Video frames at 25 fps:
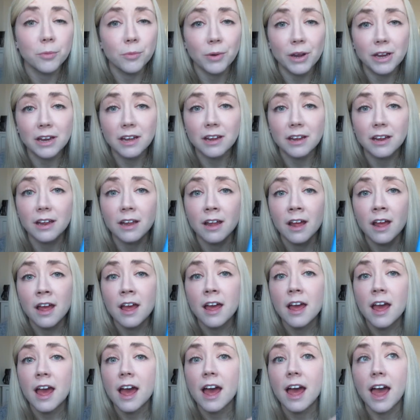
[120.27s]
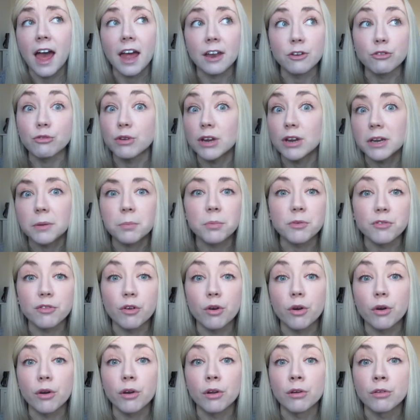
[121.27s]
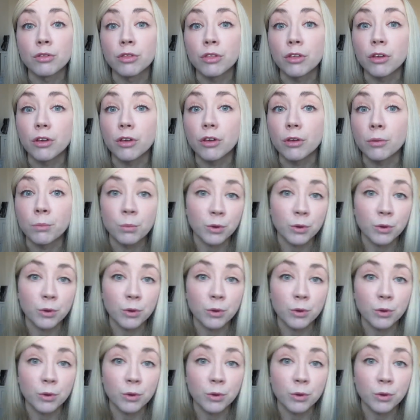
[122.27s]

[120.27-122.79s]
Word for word: read it, and read it before the